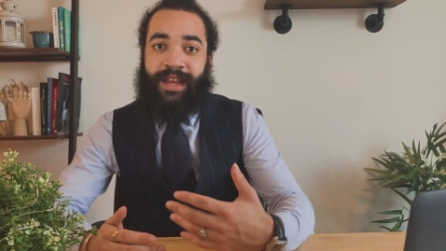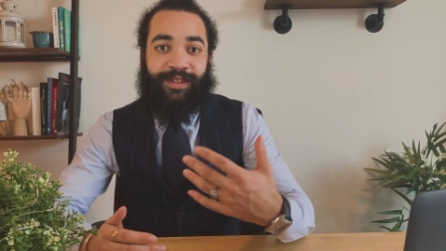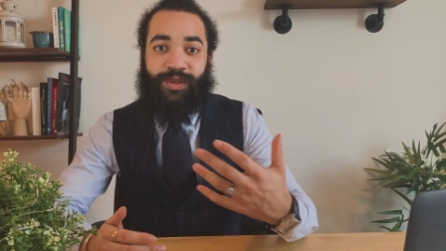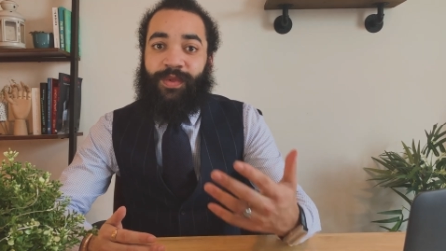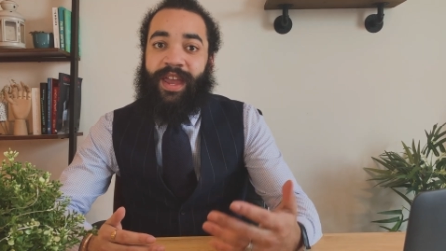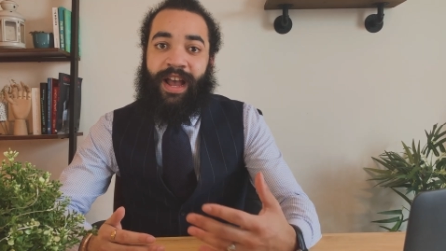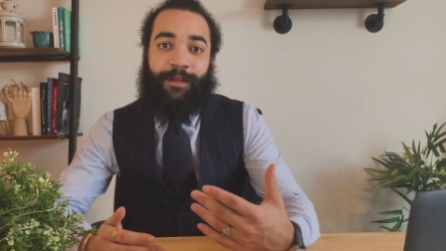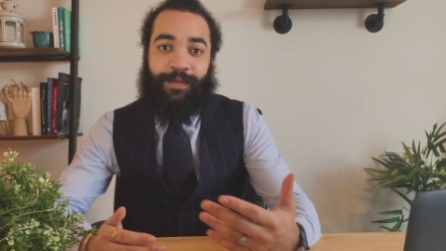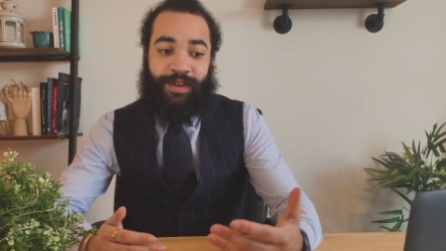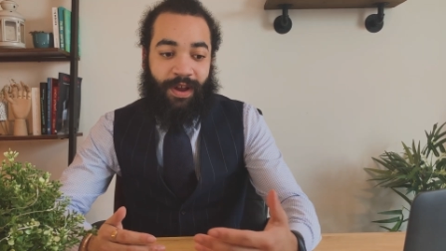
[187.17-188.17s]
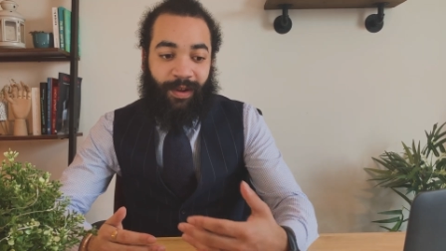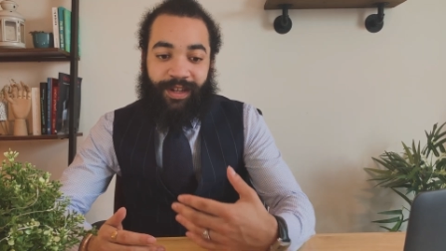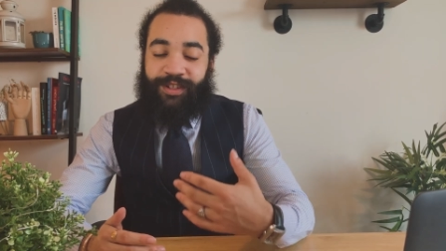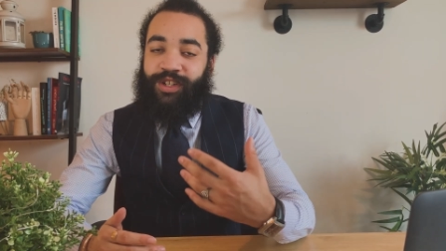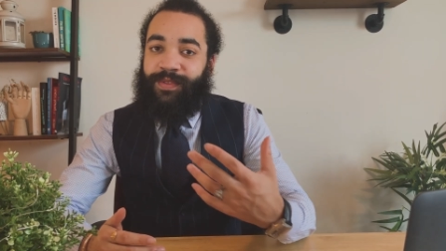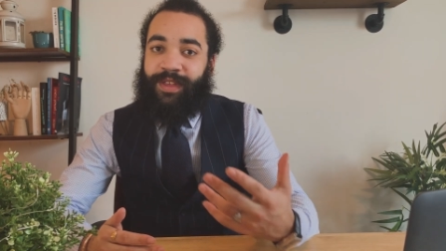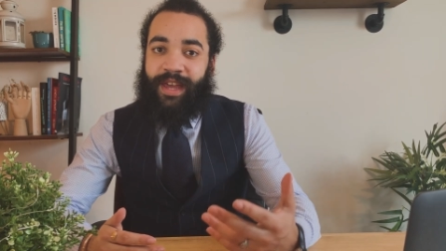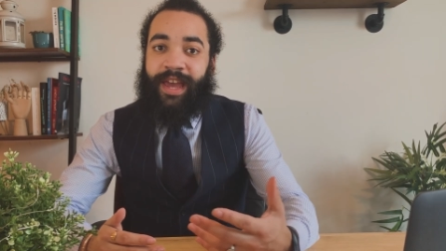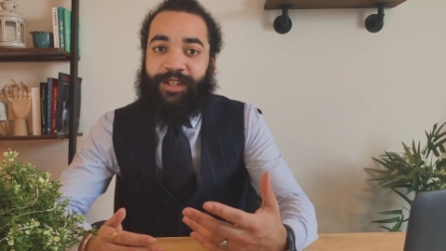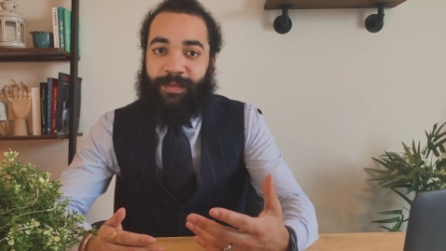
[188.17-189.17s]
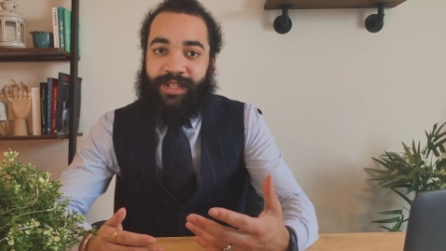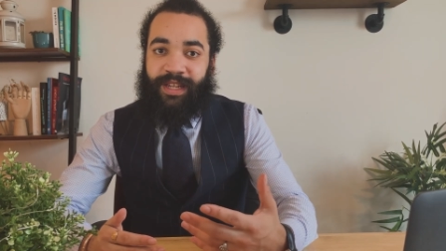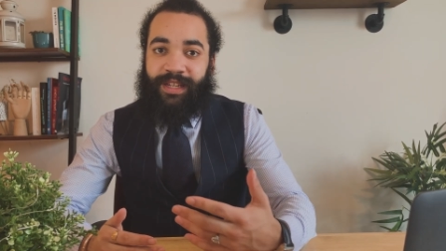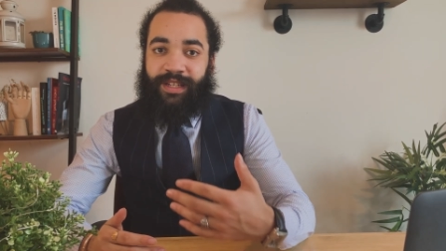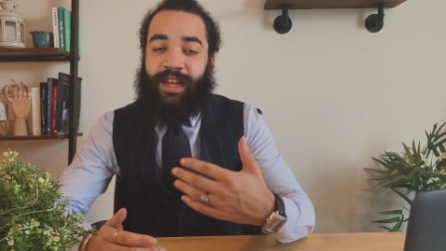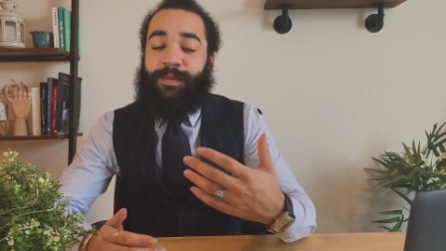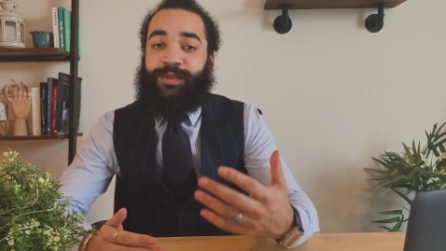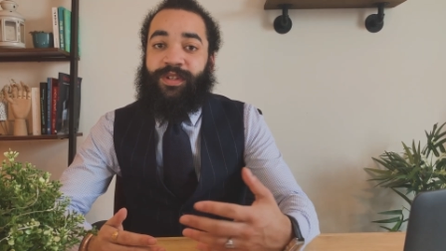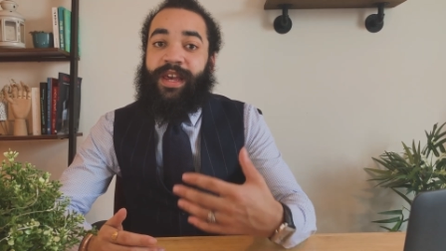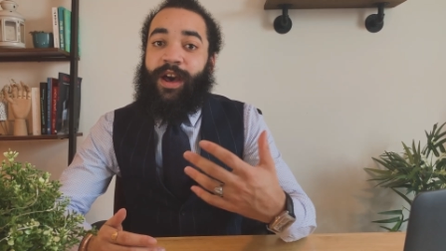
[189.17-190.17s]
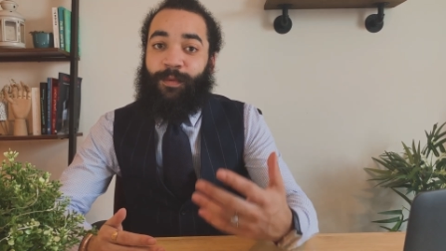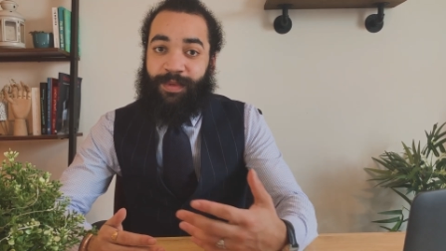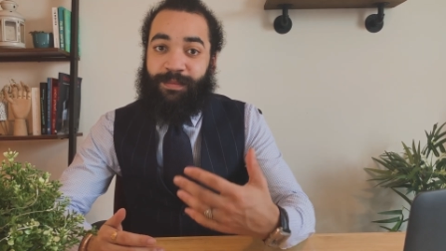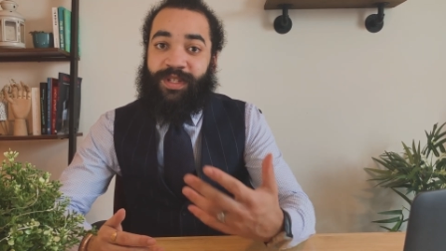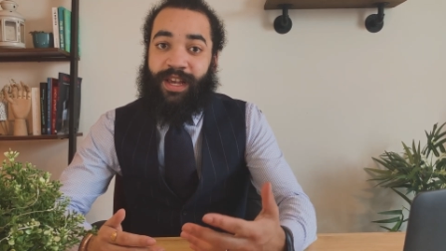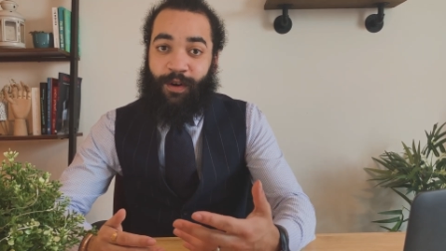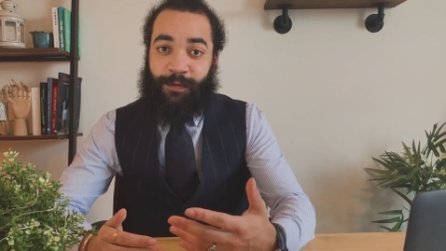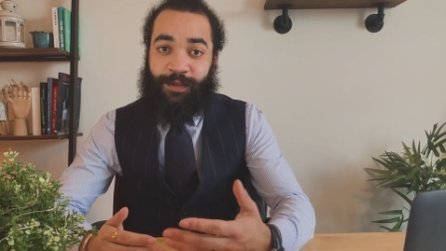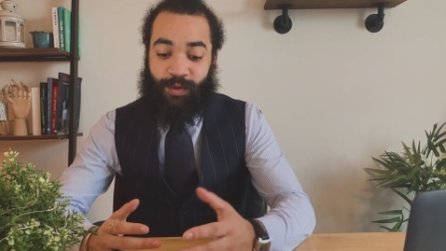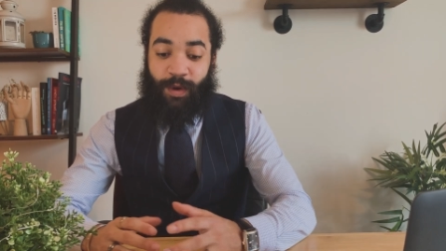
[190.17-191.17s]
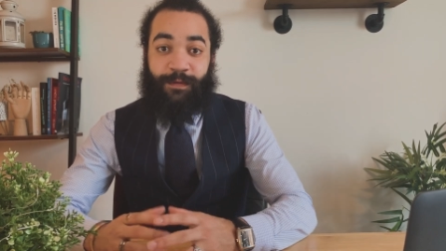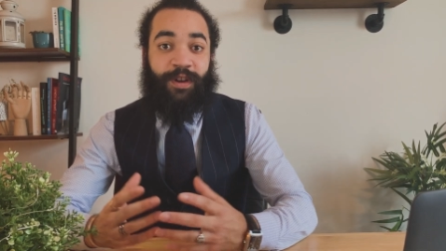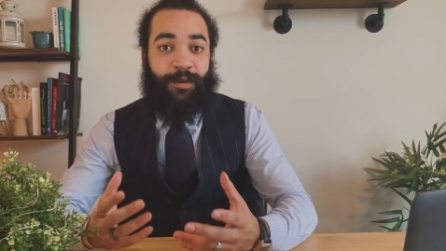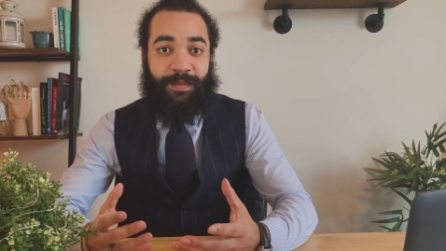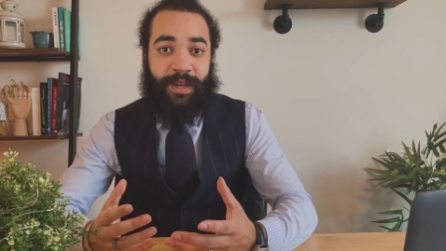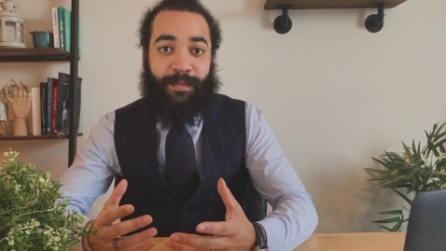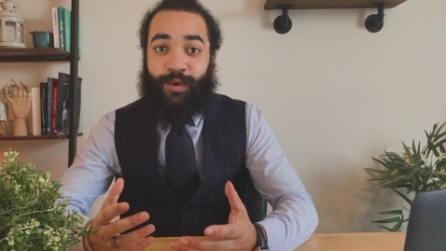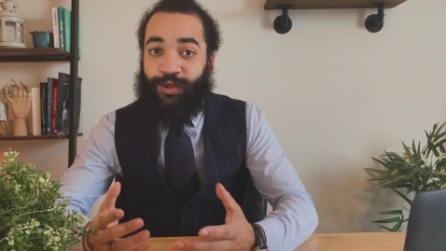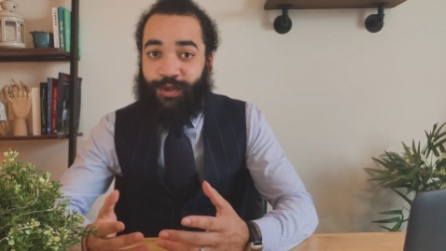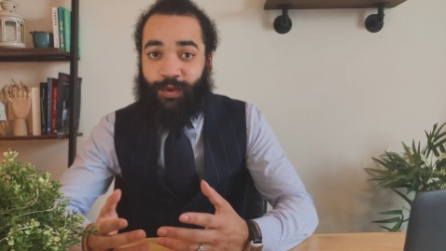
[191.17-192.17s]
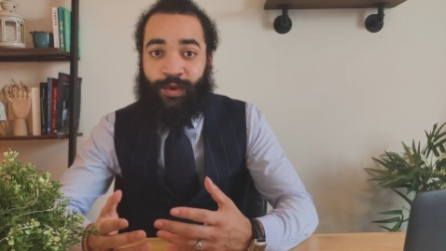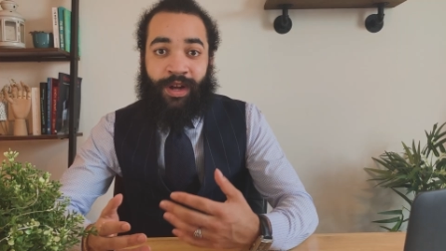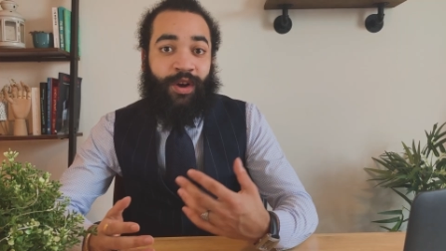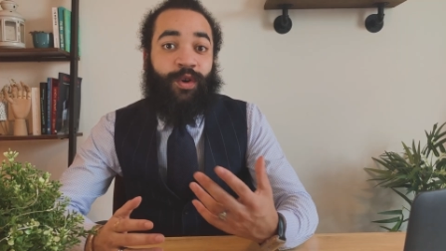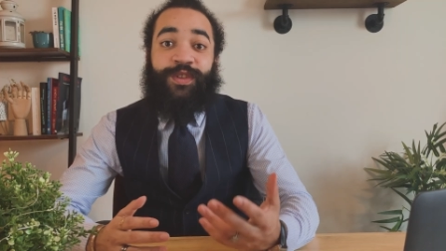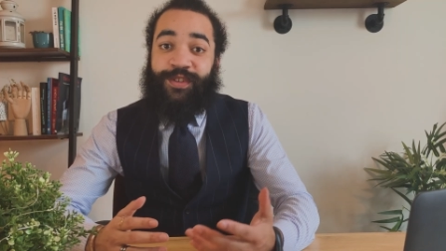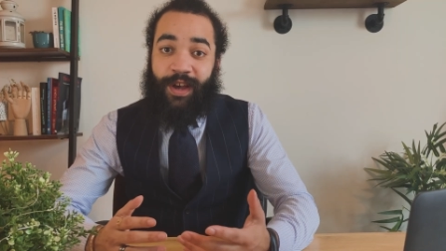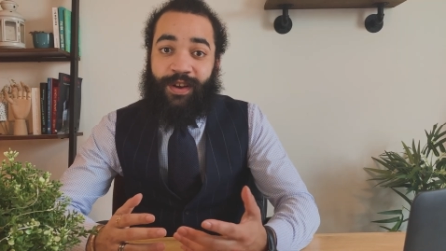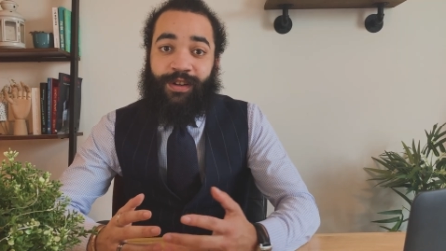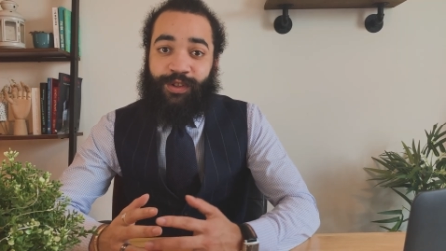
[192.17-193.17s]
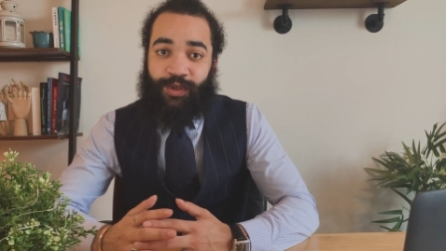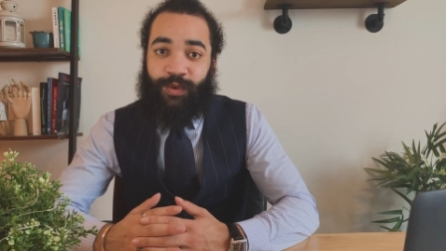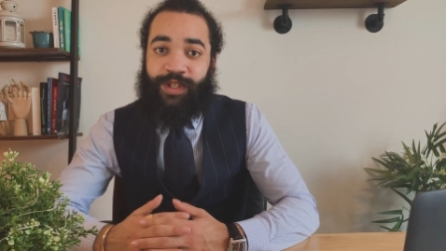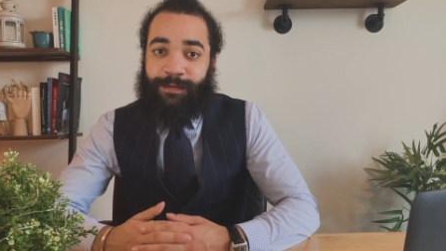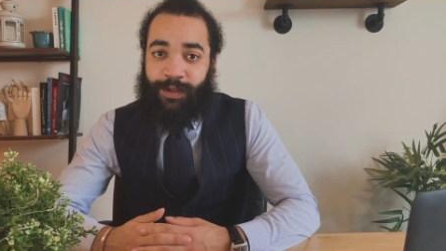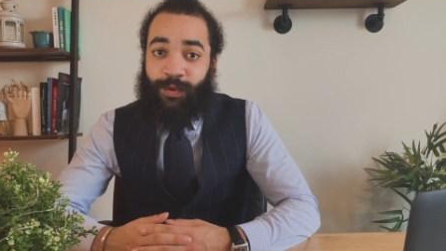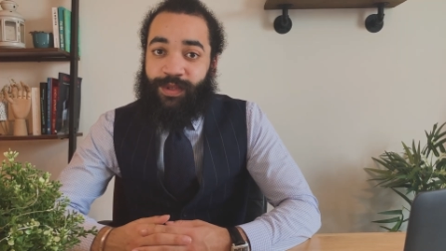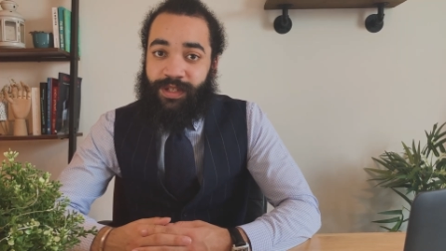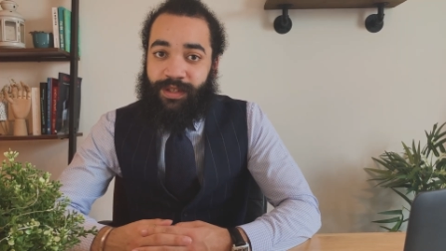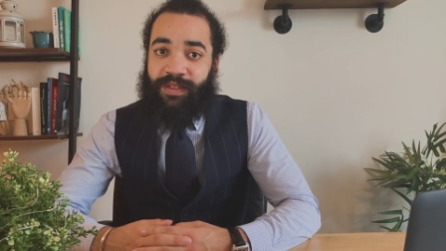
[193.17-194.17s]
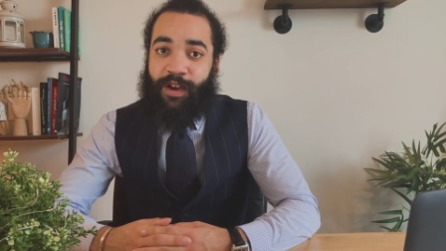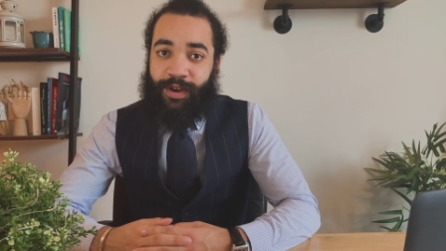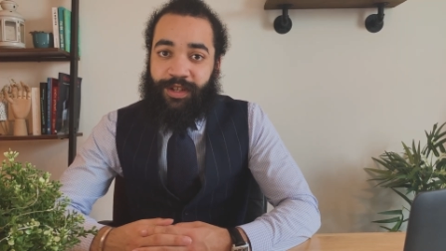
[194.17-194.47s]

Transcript: and so they have the knowledge and the expertise in able to help themselves to overcome the emotional or the psychological difficulties that they're